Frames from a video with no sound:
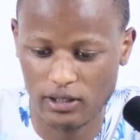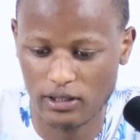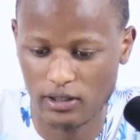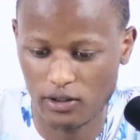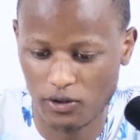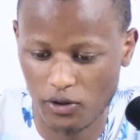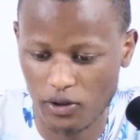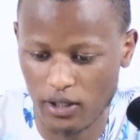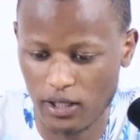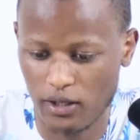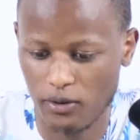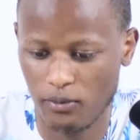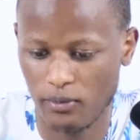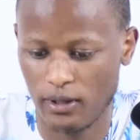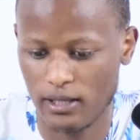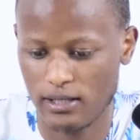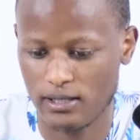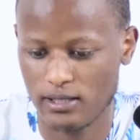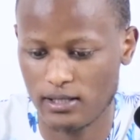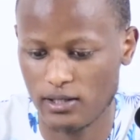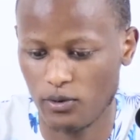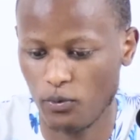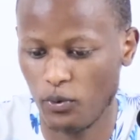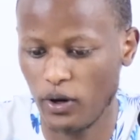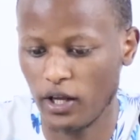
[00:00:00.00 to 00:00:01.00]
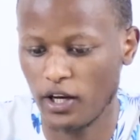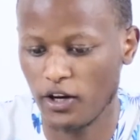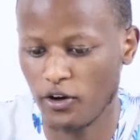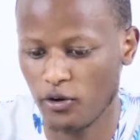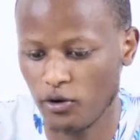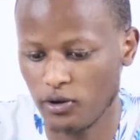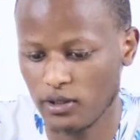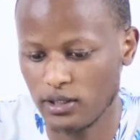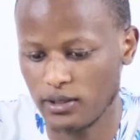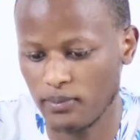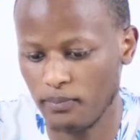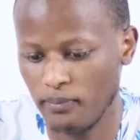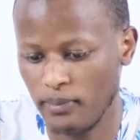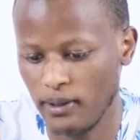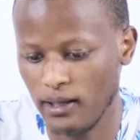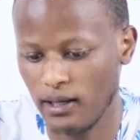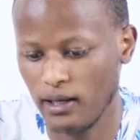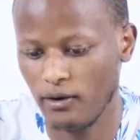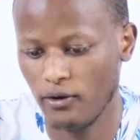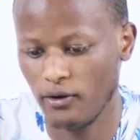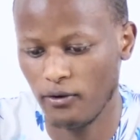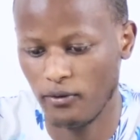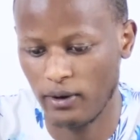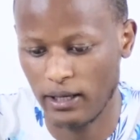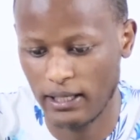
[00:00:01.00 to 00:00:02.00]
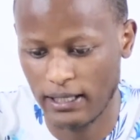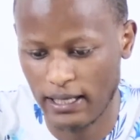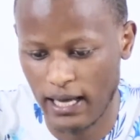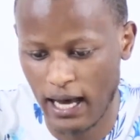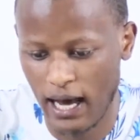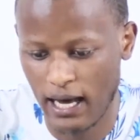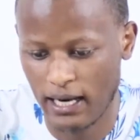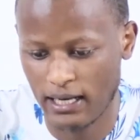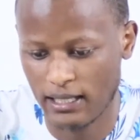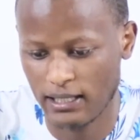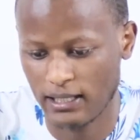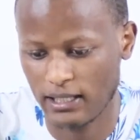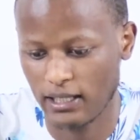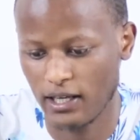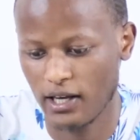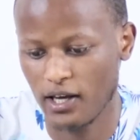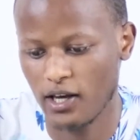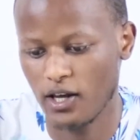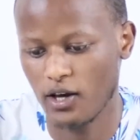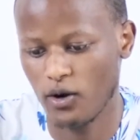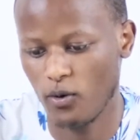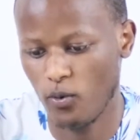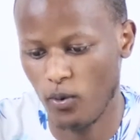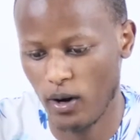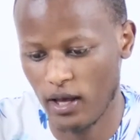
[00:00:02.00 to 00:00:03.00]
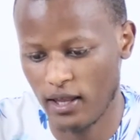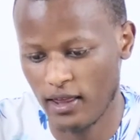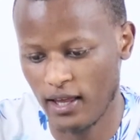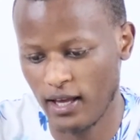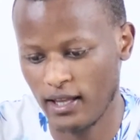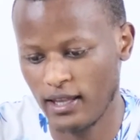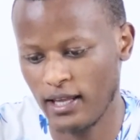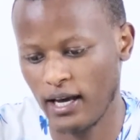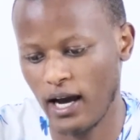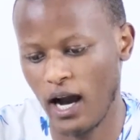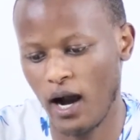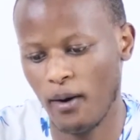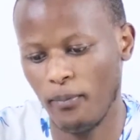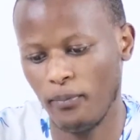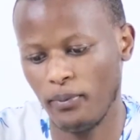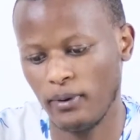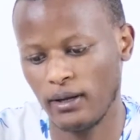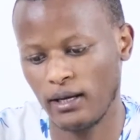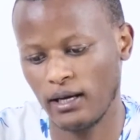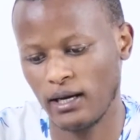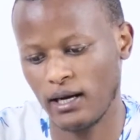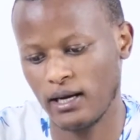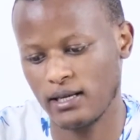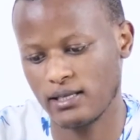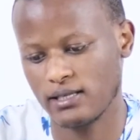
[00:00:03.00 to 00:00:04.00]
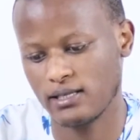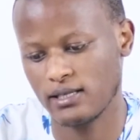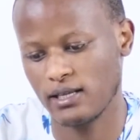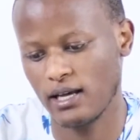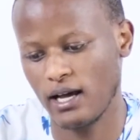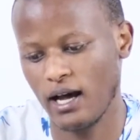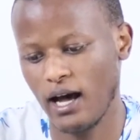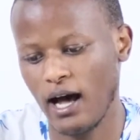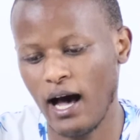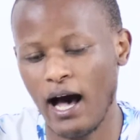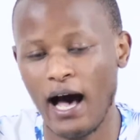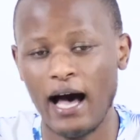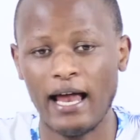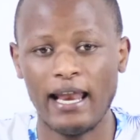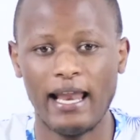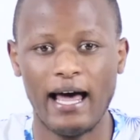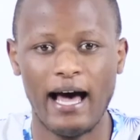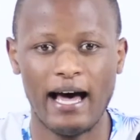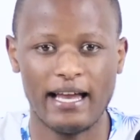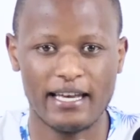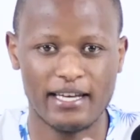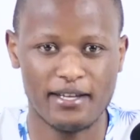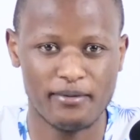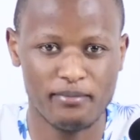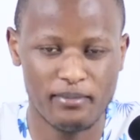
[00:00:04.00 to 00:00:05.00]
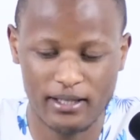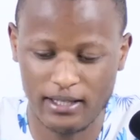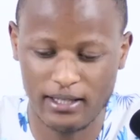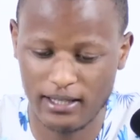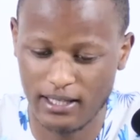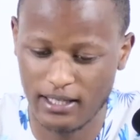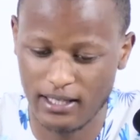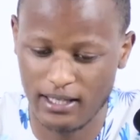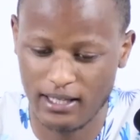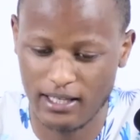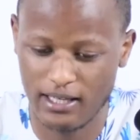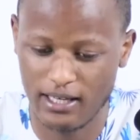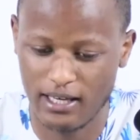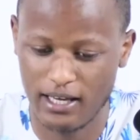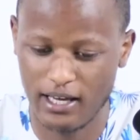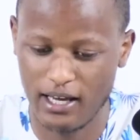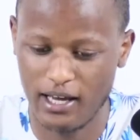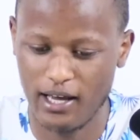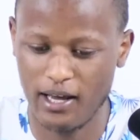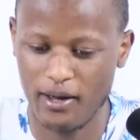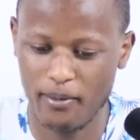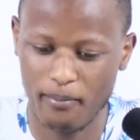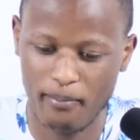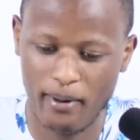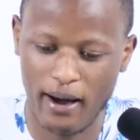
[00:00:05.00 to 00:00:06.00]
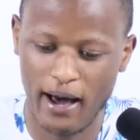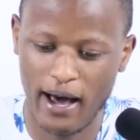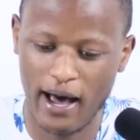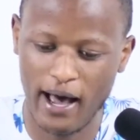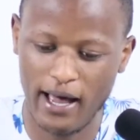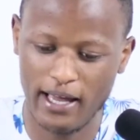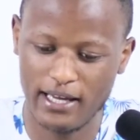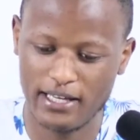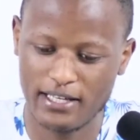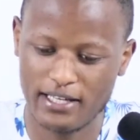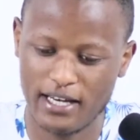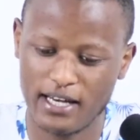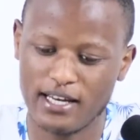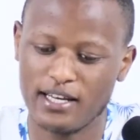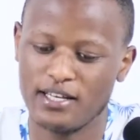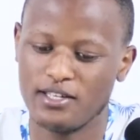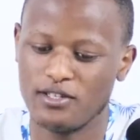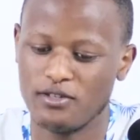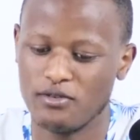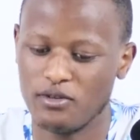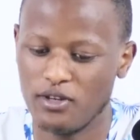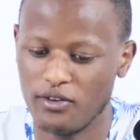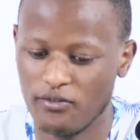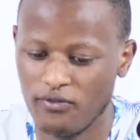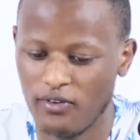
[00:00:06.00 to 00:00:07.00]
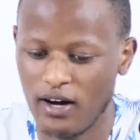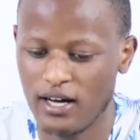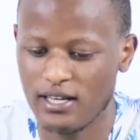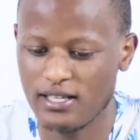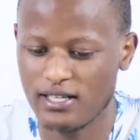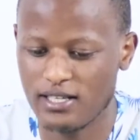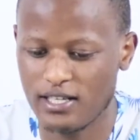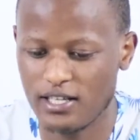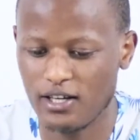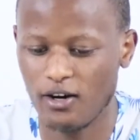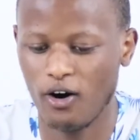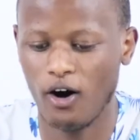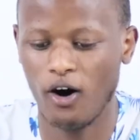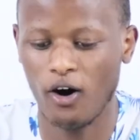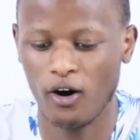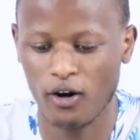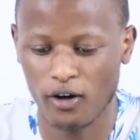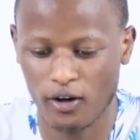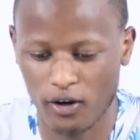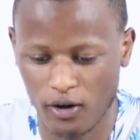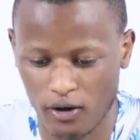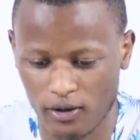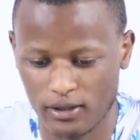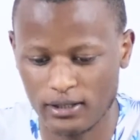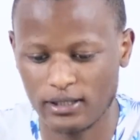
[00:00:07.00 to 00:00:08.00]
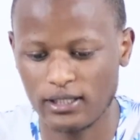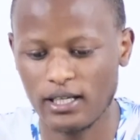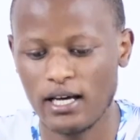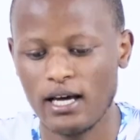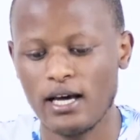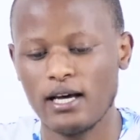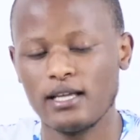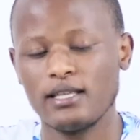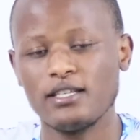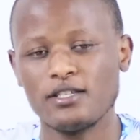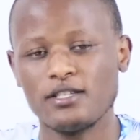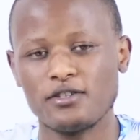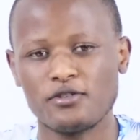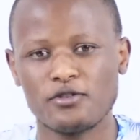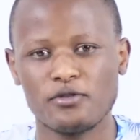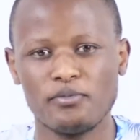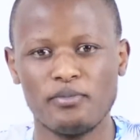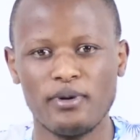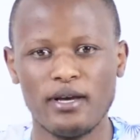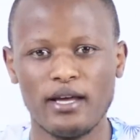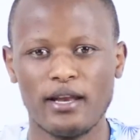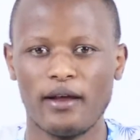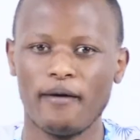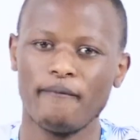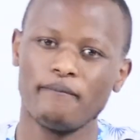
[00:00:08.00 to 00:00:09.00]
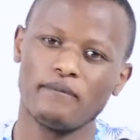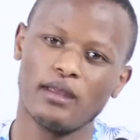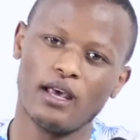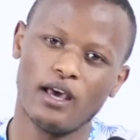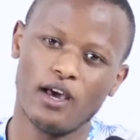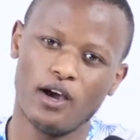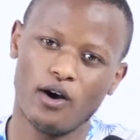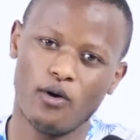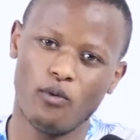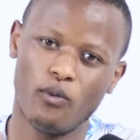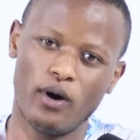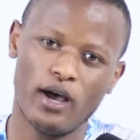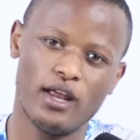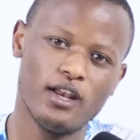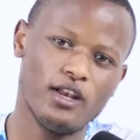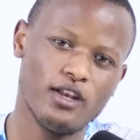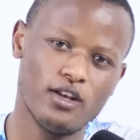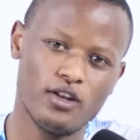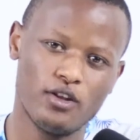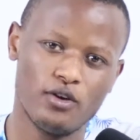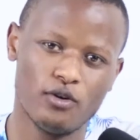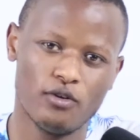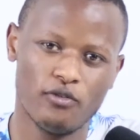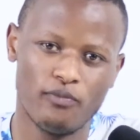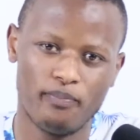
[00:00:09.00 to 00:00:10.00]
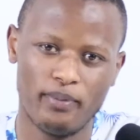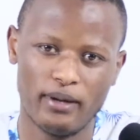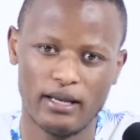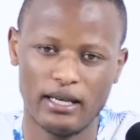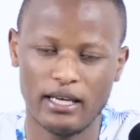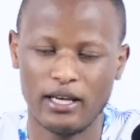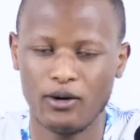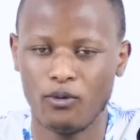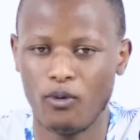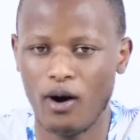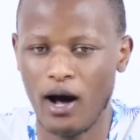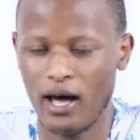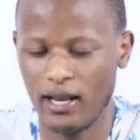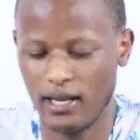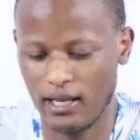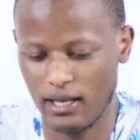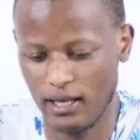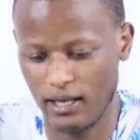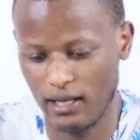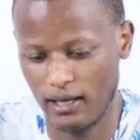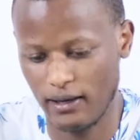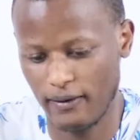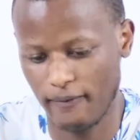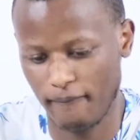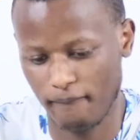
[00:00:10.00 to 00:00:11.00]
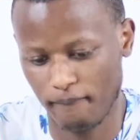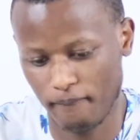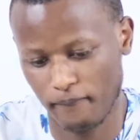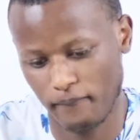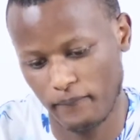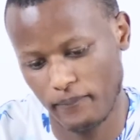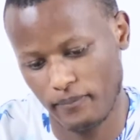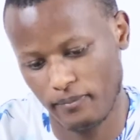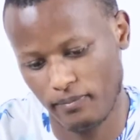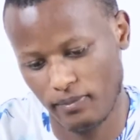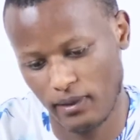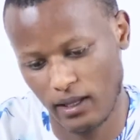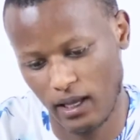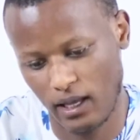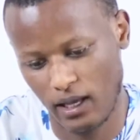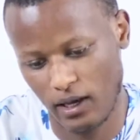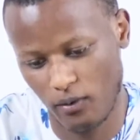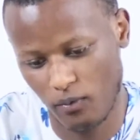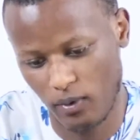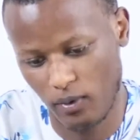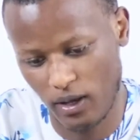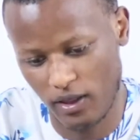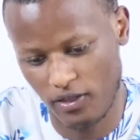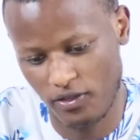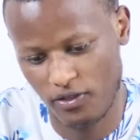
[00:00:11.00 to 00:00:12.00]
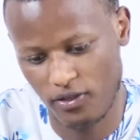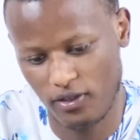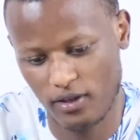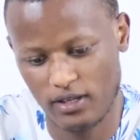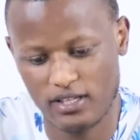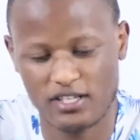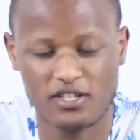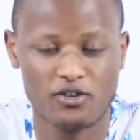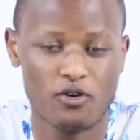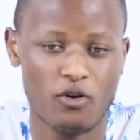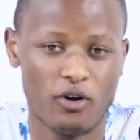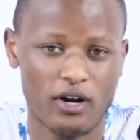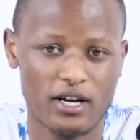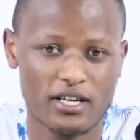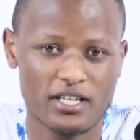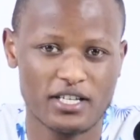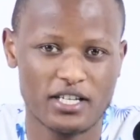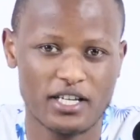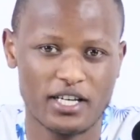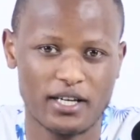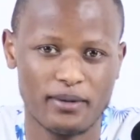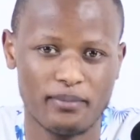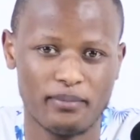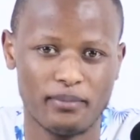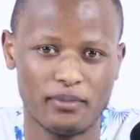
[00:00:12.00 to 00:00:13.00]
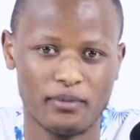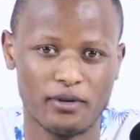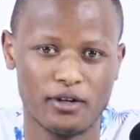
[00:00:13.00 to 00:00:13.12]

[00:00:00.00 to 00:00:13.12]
documents will not be returned whether the applicants are admitted by Chinese university or not. This to mean when you've been rewarded with scholarship,